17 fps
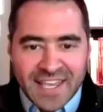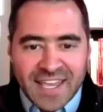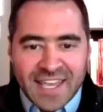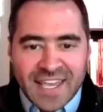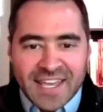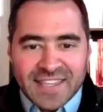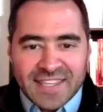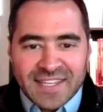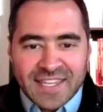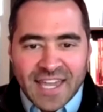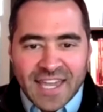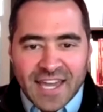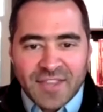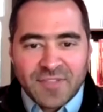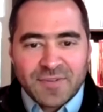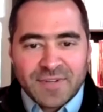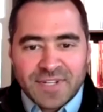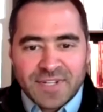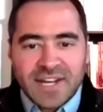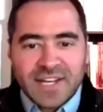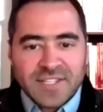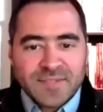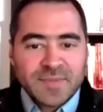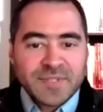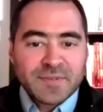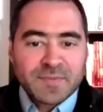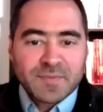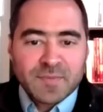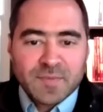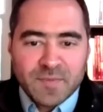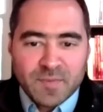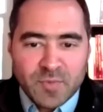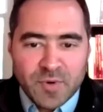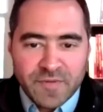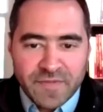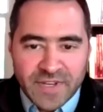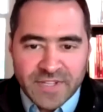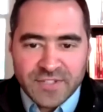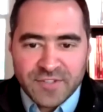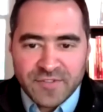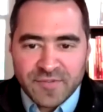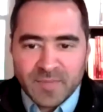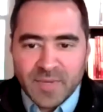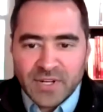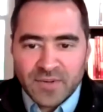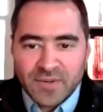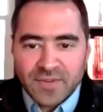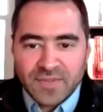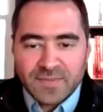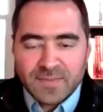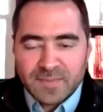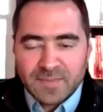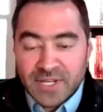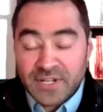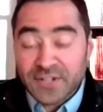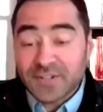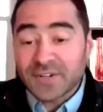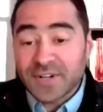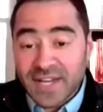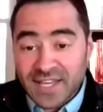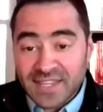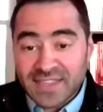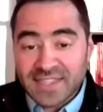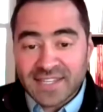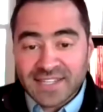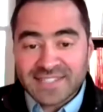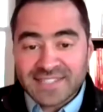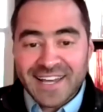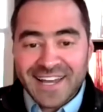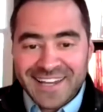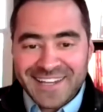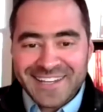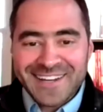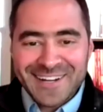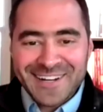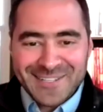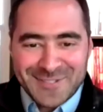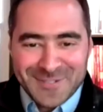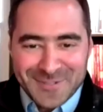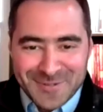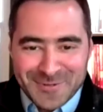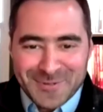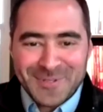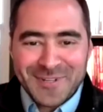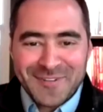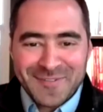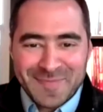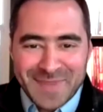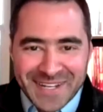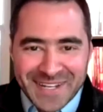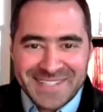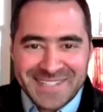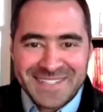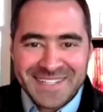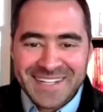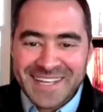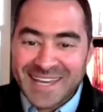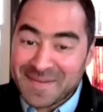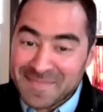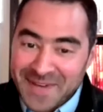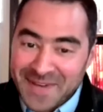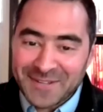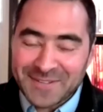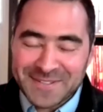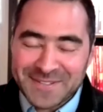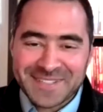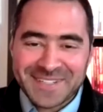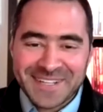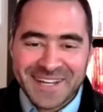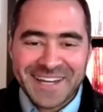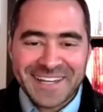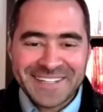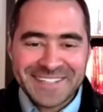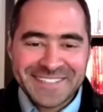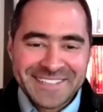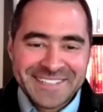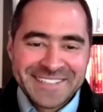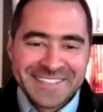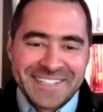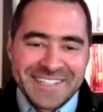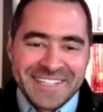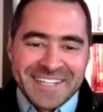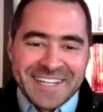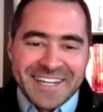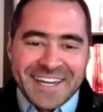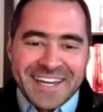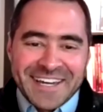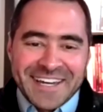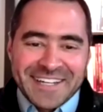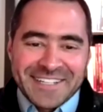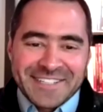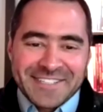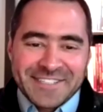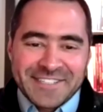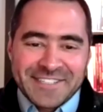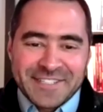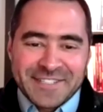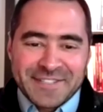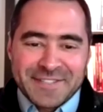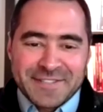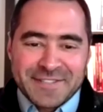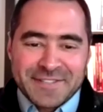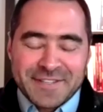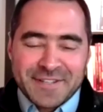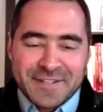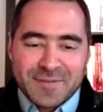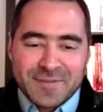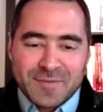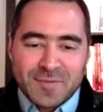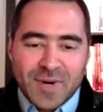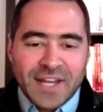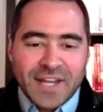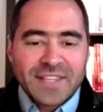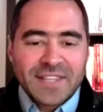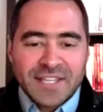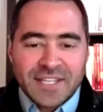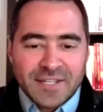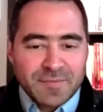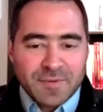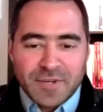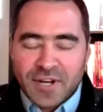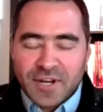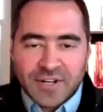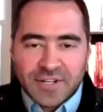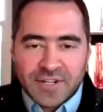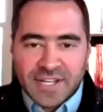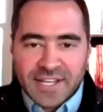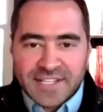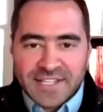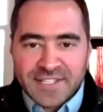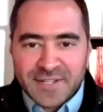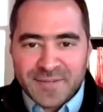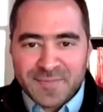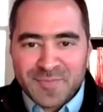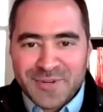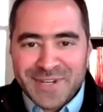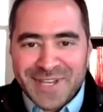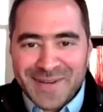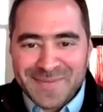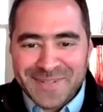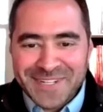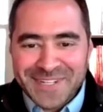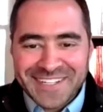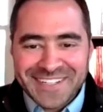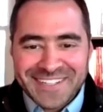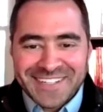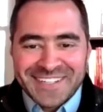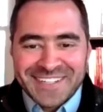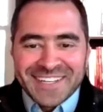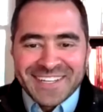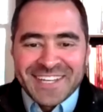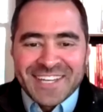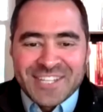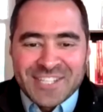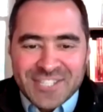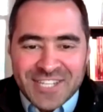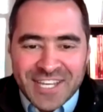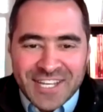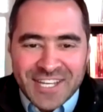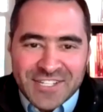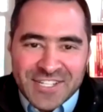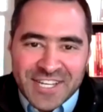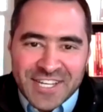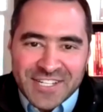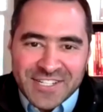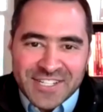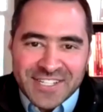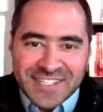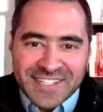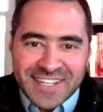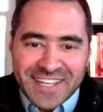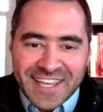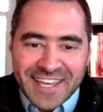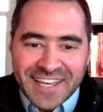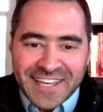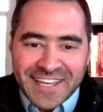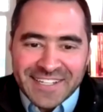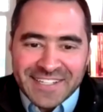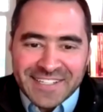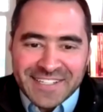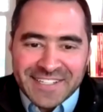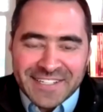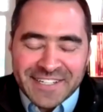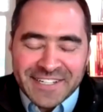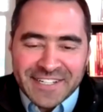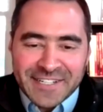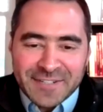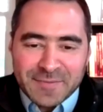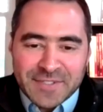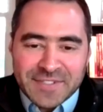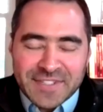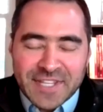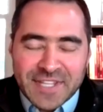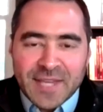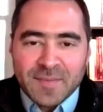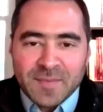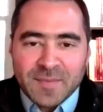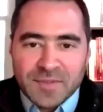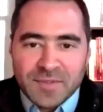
and the Catherine Geisman Professor of Medical Ethics, Icahn School of Medicine at Mount Sinai. She's widely regarded as a preeminent change agent and was named